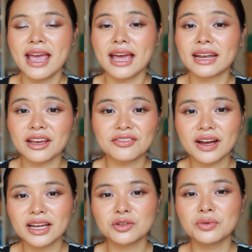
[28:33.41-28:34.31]
And I
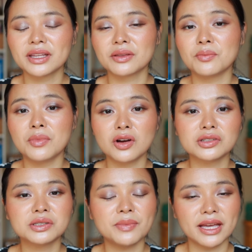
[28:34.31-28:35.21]
find with
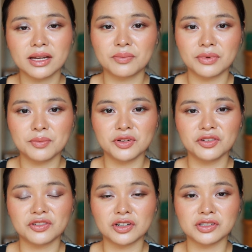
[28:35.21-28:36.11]
most makeup
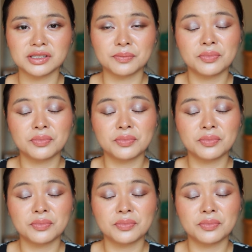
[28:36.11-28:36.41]
removers,